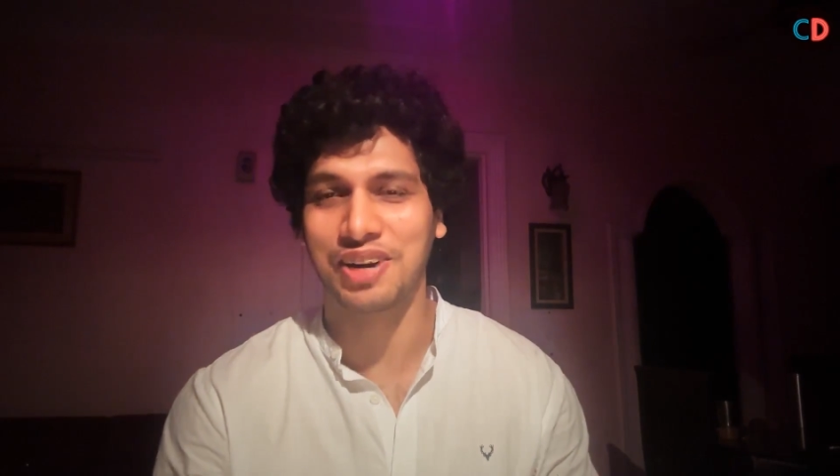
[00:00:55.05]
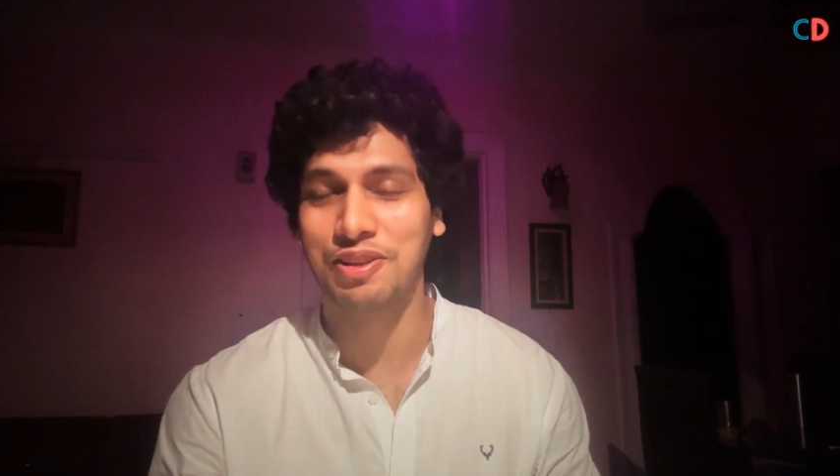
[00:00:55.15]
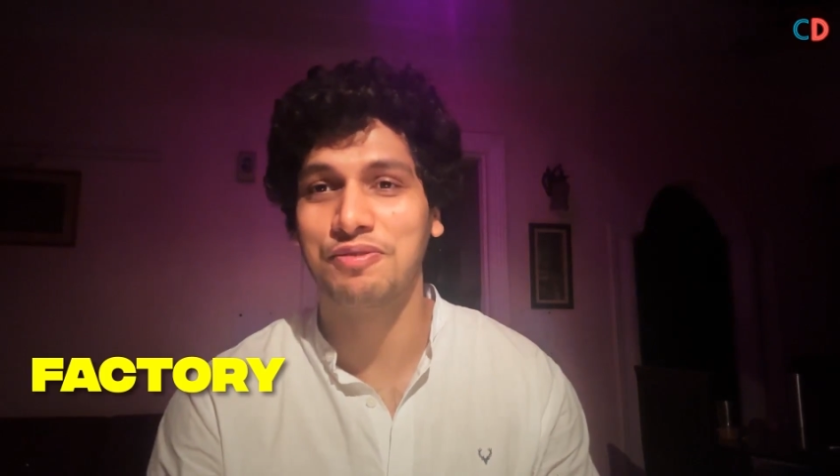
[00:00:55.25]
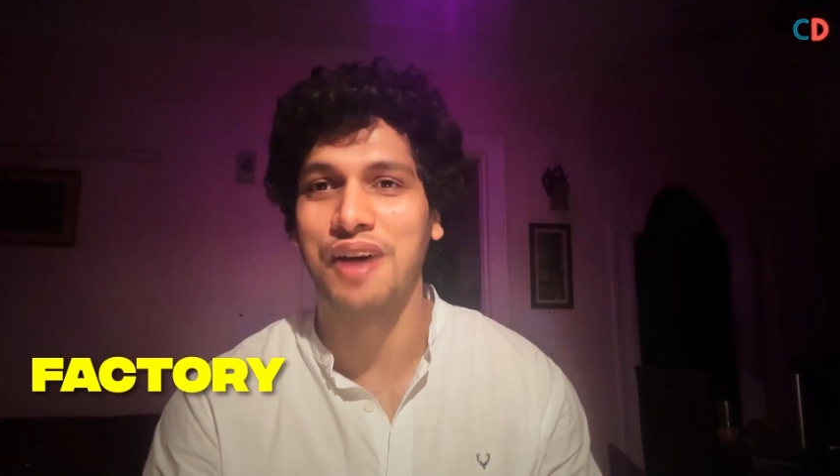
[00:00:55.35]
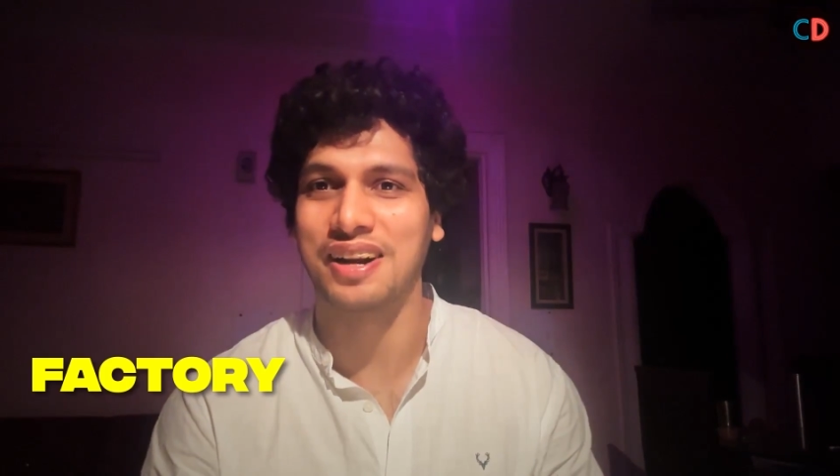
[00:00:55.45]

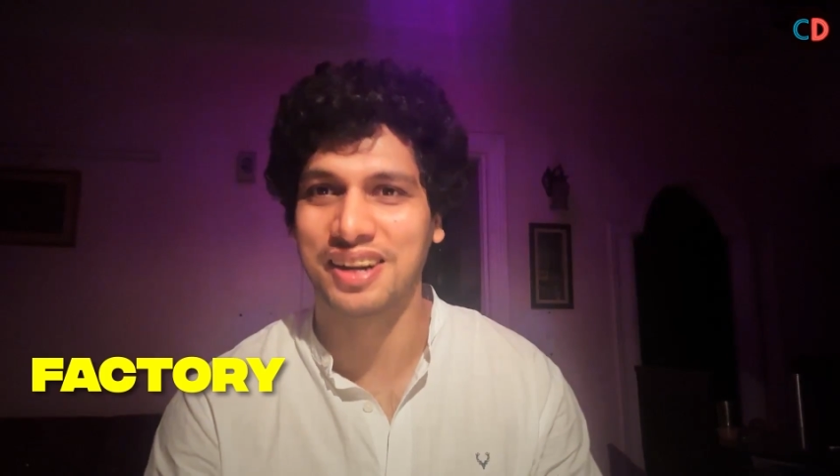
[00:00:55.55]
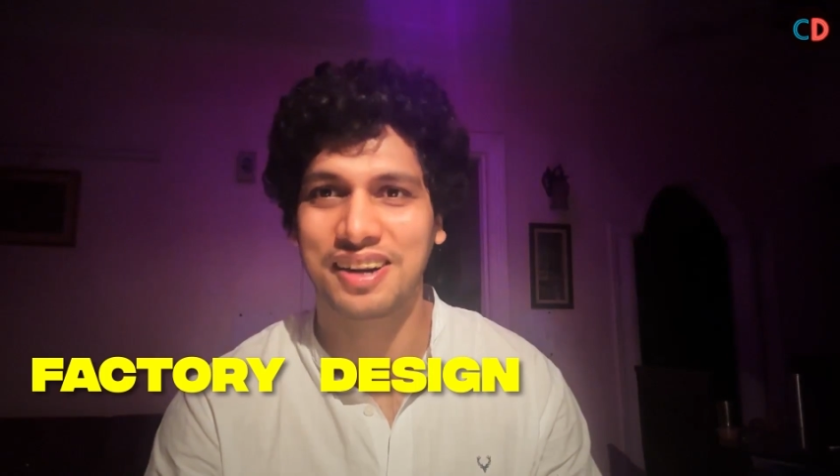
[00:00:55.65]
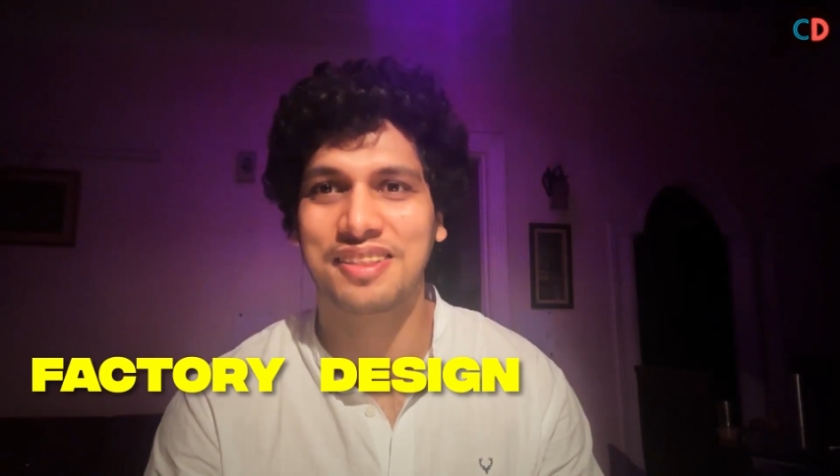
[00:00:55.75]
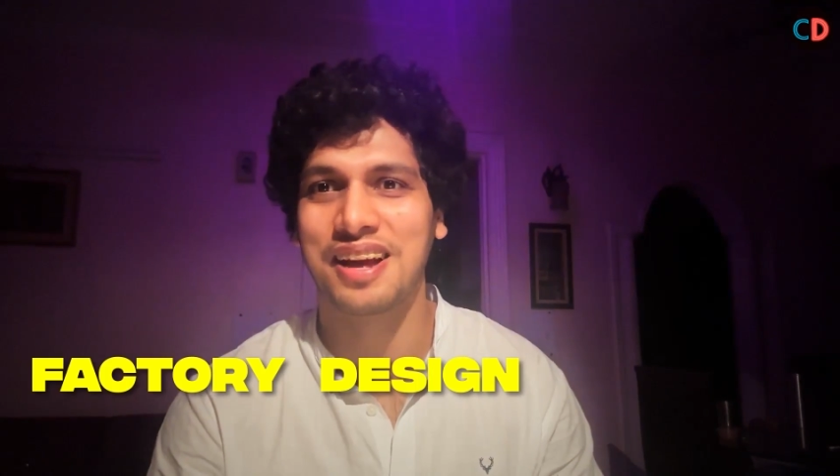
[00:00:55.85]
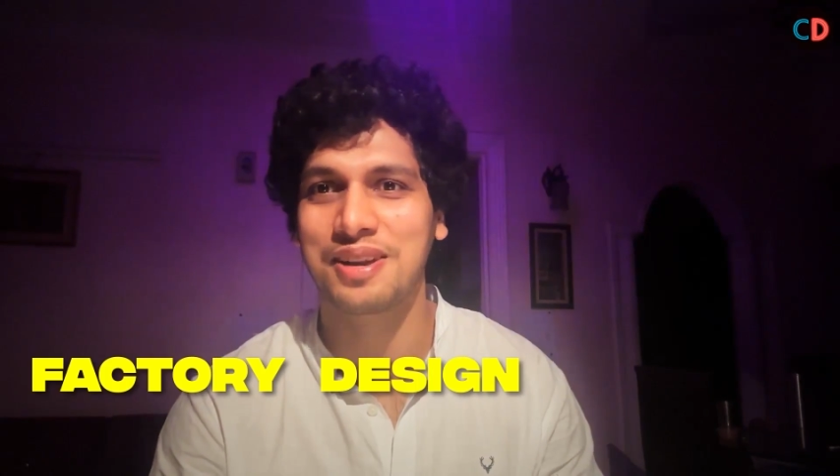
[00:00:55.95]
with factory
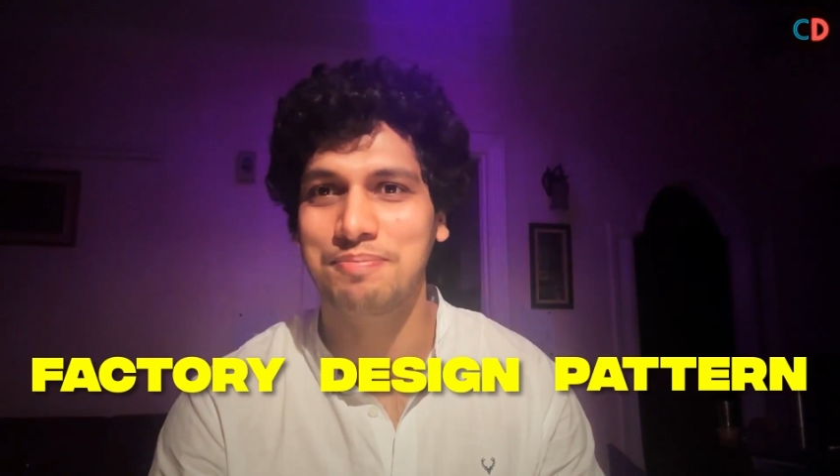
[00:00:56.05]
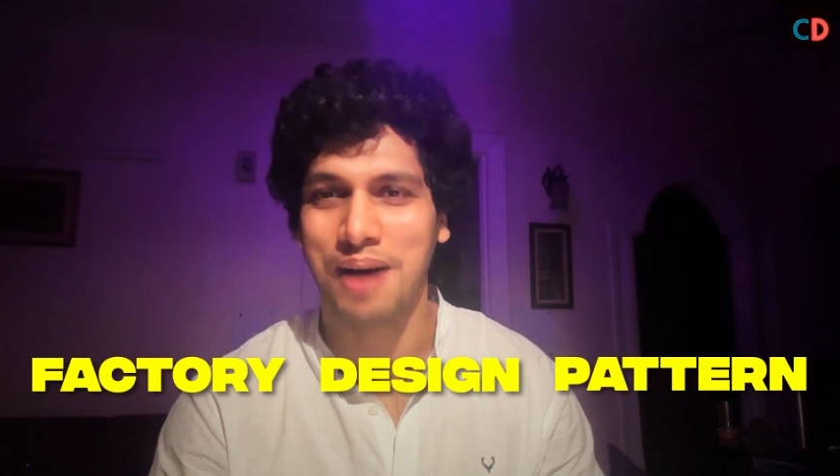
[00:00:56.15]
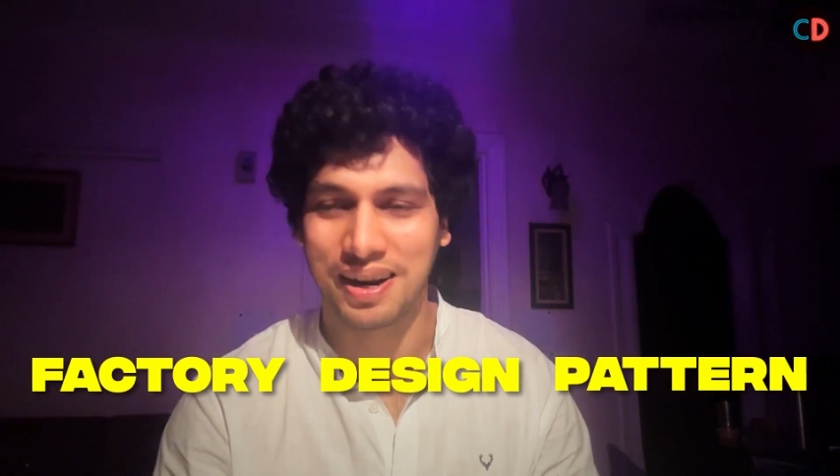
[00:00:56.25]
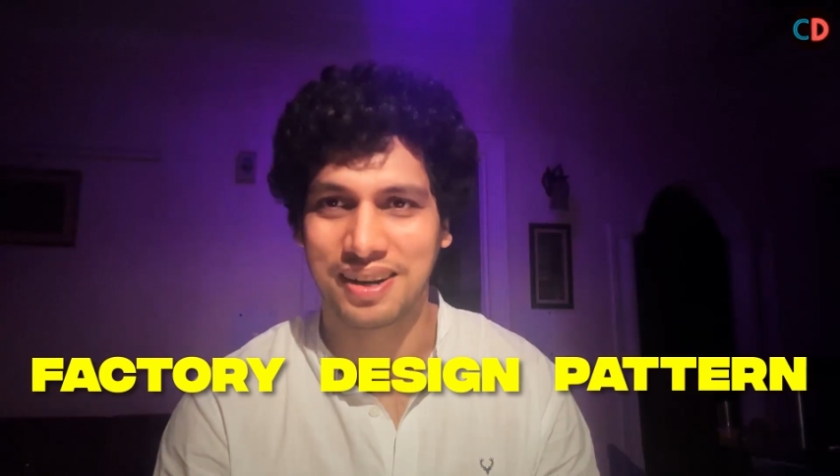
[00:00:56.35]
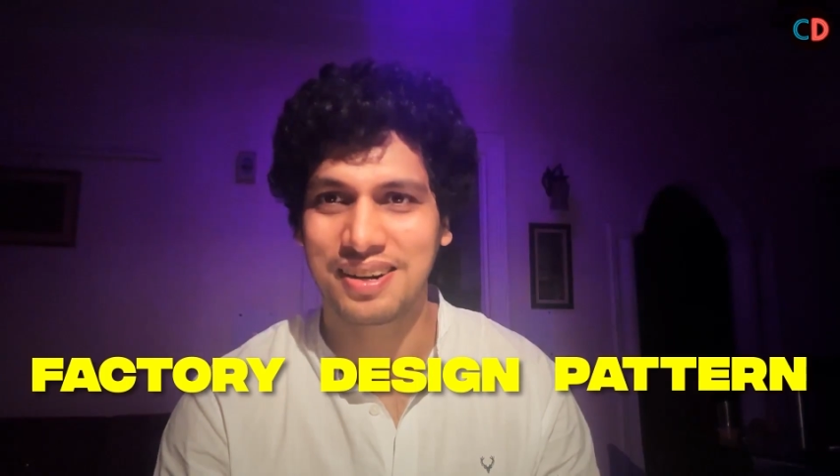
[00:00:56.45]
design
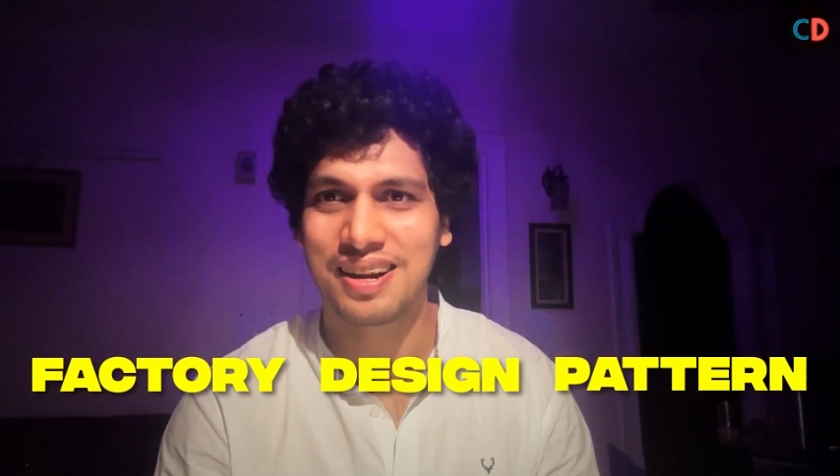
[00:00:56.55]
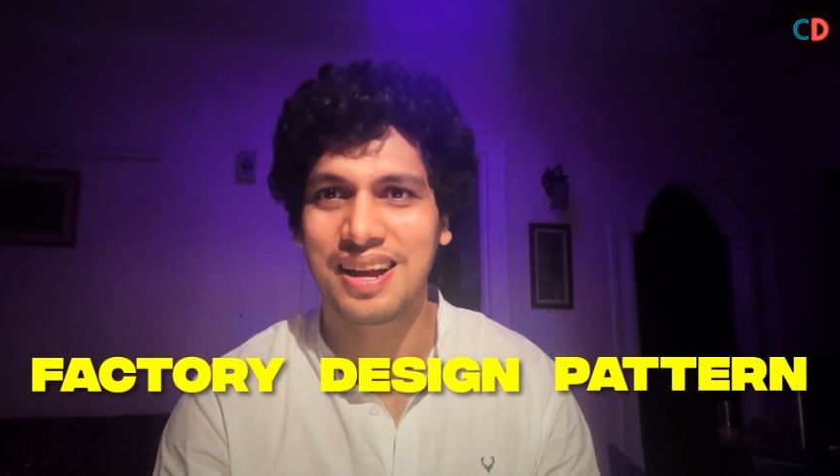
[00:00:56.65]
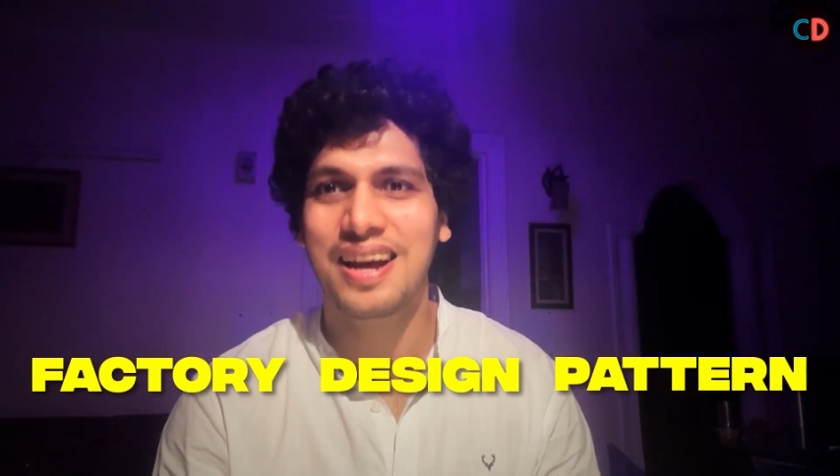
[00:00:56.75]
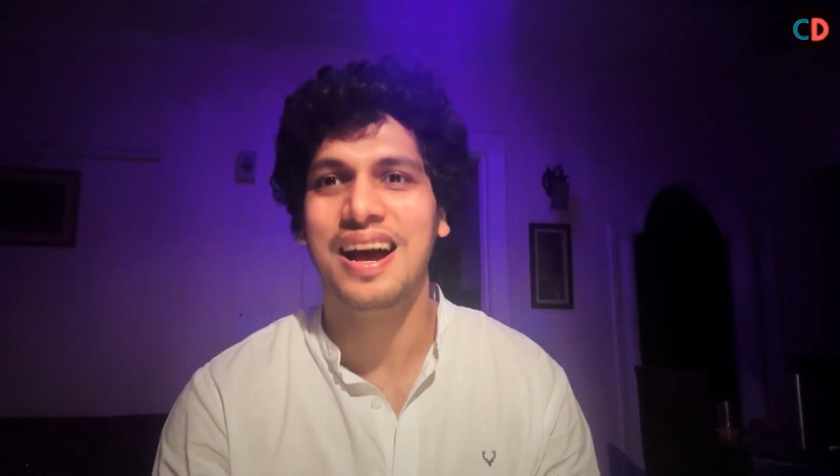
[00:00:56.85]
pattern.